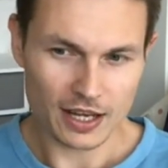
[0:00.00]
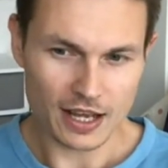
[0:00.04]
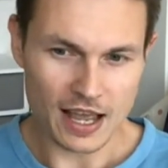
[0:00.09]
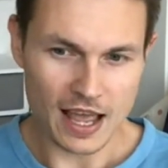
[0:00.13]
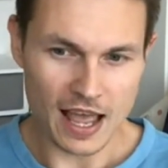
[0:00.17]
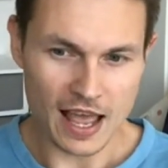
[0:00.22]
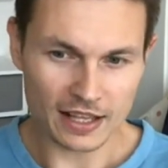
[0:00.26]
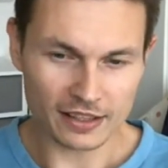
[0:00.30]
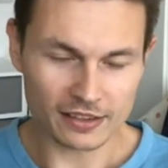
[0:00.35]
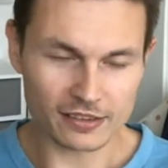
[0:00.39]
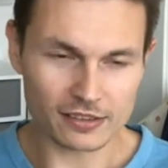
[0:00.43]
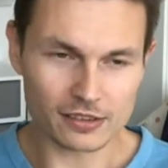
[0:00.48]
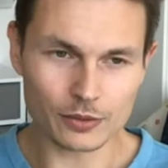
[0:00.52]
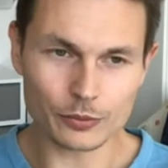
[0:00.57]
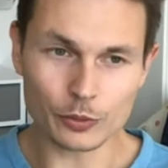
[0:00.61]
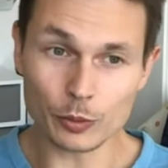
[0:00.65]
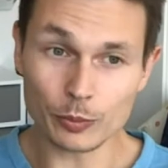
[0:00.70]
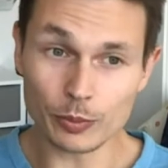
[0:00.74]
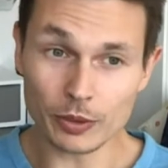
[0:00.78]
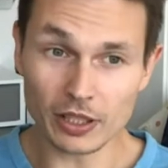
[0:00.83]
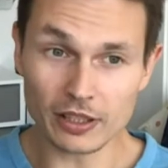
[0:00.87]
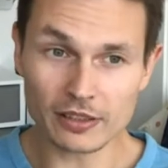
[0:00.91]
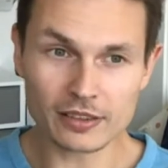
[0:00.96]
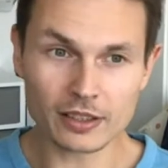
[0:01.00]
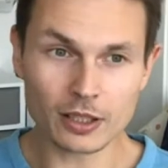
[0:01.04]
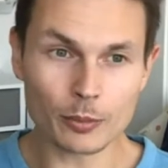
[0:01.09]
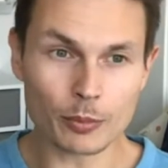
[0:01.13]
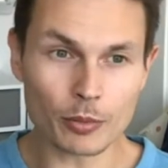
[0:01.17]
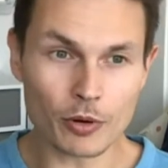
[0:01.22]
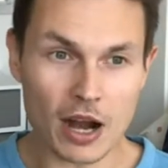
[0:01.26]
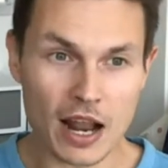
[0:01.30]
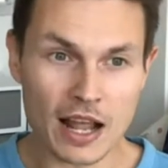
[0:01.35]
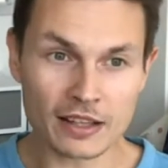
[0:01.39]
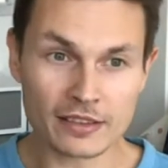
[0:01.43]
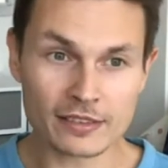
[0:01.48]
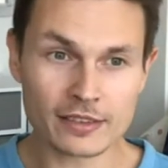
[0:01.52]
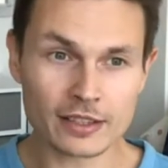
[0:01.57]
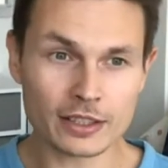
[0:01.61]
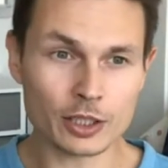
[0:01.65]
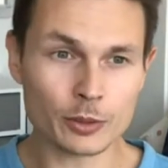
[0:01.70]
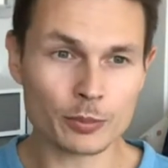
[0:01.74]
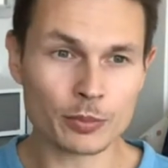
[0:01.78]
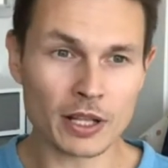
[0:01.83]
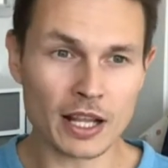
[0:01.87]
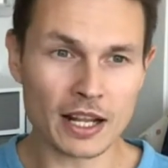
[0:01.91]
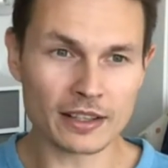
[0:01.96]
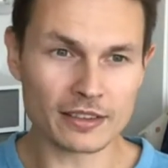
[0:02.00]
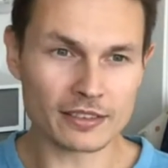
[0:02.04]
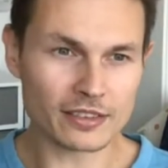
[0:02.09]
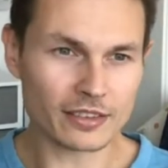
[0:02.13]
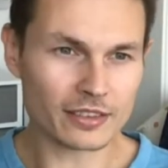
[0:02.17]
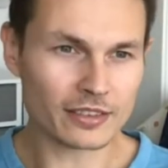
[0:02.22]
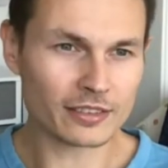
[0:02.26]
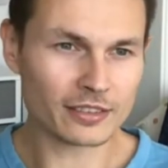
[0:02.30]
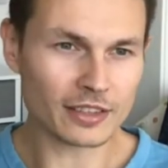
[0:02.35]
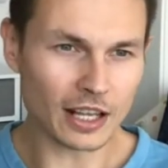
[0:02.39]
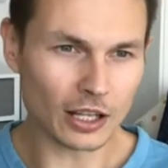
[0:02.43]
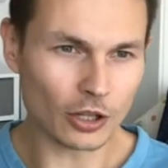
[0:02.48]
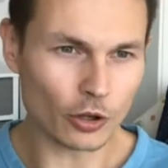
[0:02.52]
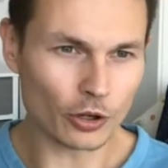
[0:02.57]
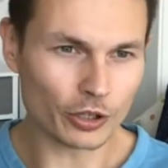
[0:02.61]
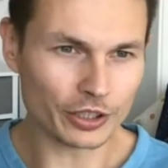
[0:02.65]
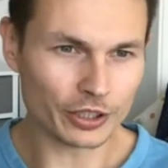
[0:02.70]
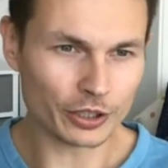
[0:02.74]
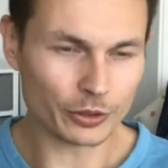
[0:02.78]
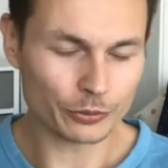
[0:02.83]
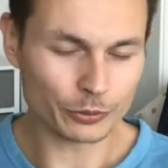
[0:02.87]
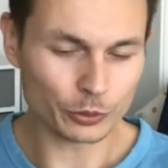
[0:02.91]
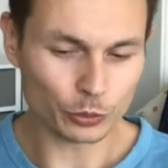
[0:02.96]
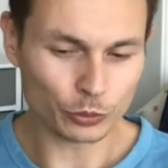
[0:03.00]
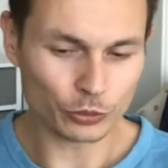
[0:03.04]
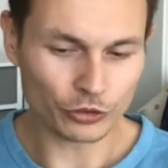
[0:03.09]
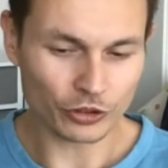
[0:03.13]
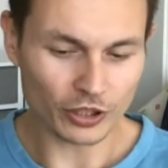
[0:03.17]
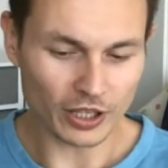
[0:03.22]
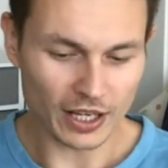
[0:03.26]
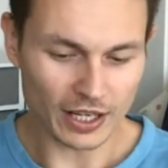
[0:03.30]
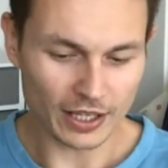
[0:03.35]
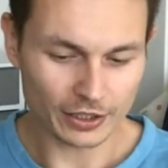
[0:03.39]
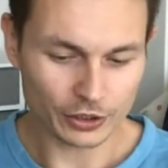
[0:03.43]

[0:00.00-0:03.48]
And if you're building a brand that you're planning to sell on in the future,